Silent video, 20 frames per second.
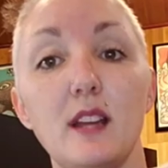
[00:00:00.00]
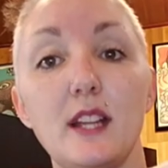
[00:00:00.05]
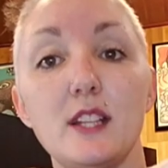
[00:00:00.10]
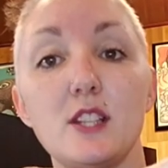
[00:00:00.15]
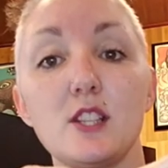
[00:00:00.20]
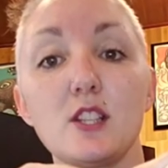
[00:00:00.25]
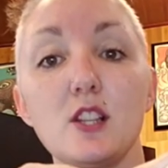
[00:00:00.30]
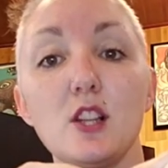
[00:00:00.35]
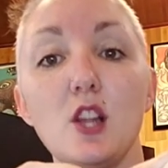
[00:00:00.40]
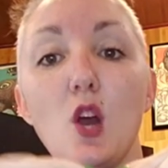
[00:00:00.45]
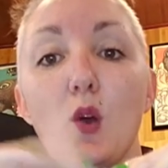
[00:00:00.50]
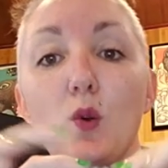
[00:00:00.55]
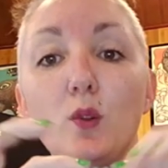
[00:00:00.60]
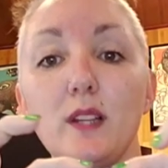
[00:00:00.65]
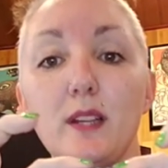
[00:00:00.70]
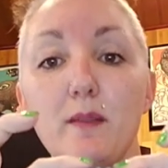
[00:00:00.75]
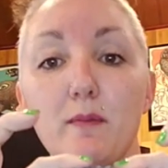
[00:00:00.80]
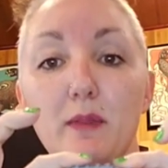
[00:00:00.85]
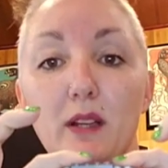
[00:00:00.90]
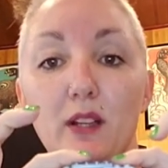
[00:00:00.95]
and
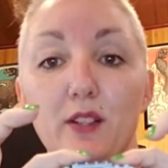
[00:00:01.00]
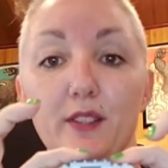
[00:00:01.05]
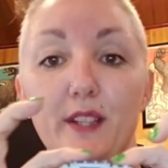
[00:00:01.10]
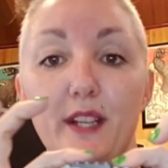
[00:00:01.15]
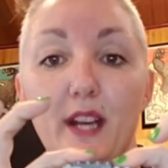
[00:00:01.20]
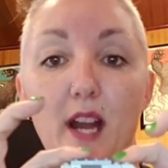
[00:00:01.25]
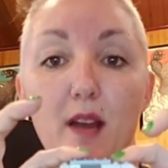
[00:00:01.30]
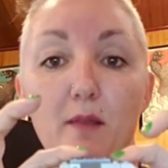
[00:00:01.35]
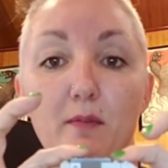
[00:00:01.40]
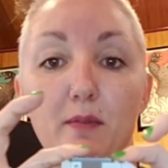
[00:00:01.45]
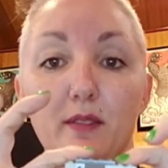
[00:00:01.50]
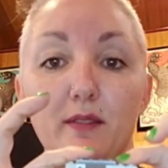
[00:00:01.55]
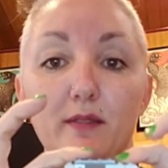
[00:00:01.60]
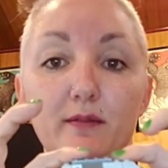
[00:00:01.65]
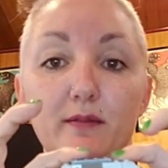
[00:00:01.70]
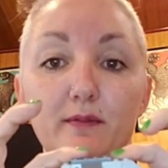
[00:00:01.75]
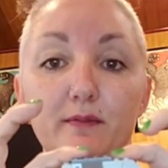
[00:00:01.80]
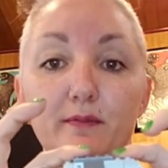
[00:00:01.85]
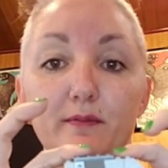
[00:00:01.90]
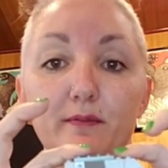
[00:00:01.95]
slowly build it up.
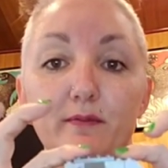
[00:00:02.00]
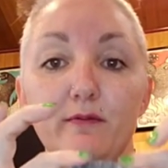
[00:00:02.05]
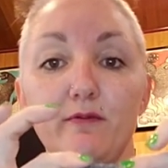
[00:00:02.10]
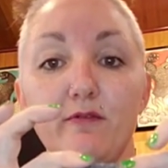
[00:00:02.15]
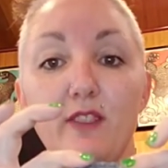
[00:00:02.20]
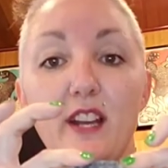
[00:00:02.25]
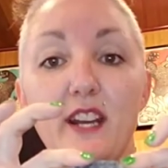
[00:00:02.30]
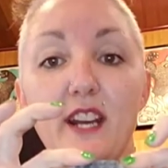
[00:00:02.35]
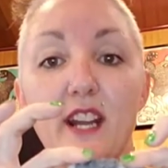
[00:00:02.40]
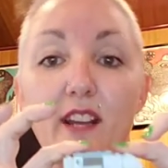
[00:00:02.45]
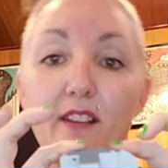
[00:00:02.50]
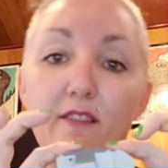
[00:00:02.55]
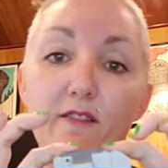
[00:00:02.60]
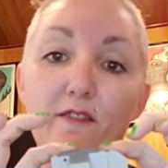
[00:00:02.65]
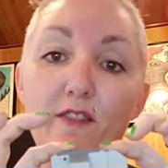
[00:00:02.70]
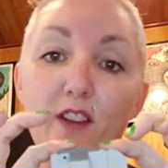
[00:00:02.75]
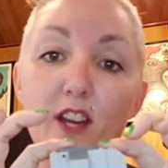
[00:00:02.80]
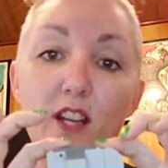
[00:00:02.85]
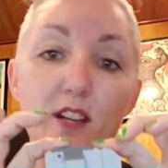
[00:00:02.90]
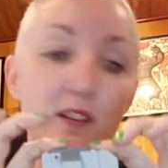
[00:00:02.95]
Fun,
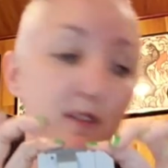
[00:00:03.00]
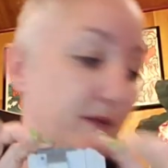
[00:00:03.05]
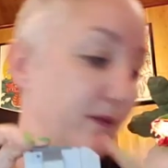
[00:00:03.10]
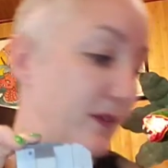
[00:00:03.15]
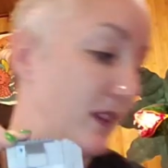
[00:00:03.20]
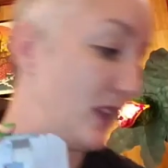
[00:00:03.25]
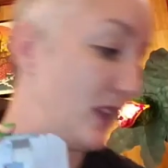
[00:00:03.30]
fun.